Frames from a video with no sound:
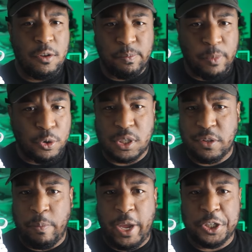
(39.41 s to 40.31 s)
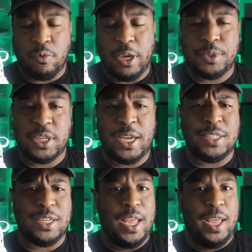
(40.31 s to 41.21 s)
most of the major
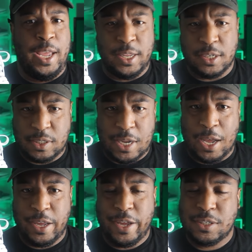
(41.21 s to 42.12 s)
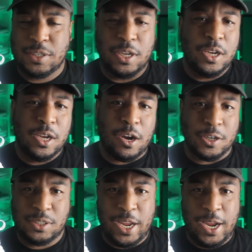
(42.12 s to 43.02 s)
websites and StockX are
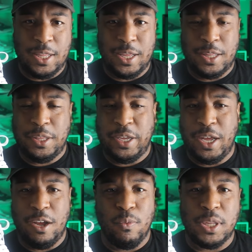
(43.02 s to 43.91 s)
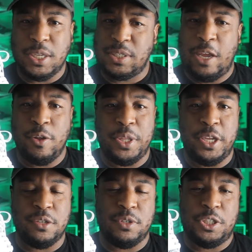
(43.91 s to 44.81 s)
saying that the release date on
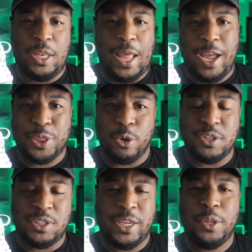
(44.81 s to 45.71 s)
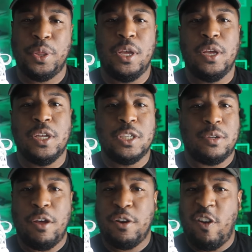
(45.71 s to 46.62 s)
these was July 13th. So
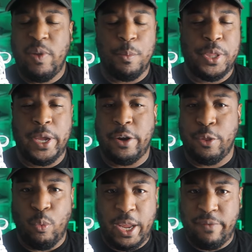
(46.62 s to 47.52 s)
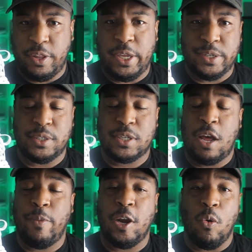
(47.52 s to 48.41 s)
I don't know if people think another wave of these is
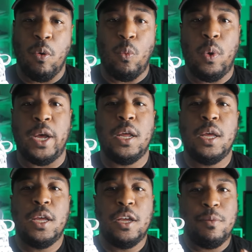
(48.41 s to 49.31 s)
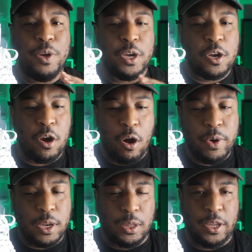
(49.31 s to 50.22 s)
coming or what, but
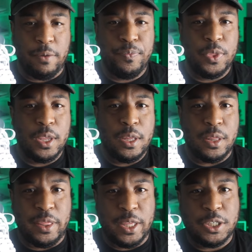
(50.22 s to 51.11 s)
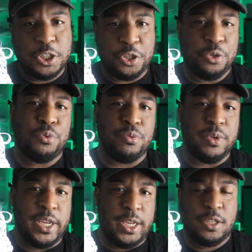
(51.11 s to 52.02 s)
currently this shoe
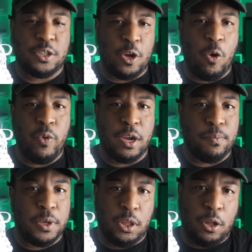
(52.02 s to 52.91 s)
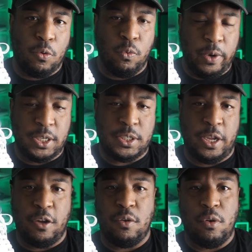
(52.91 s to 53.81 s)
is going below
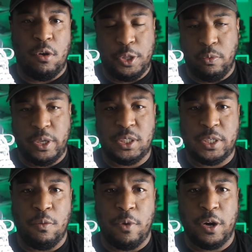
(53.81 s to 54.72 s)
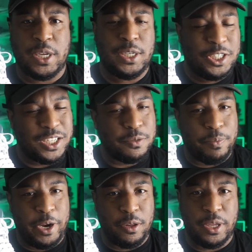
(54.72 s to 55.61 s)
retail on the resale market, just
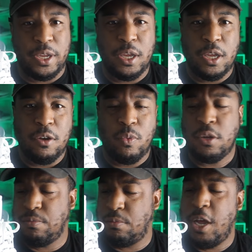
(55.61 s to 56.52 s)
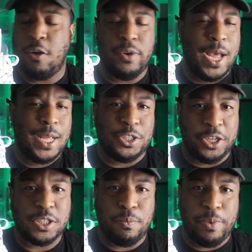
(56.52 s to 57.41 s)
barely. Well, no, not
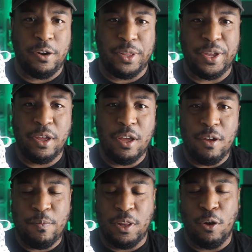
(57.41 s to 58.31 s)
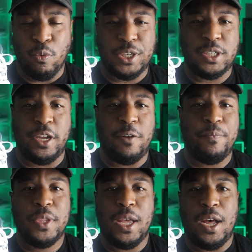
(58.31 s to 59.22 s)
just barely below retail,
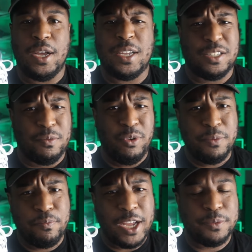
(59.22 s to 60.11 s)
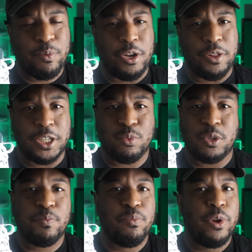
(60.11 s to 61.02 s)
because the price point on this
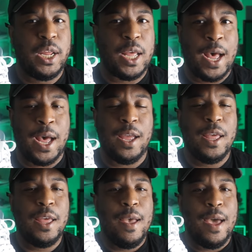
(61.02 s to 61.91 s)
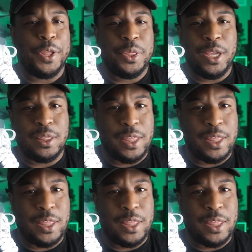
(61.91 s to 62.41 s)
was pretty high. And I think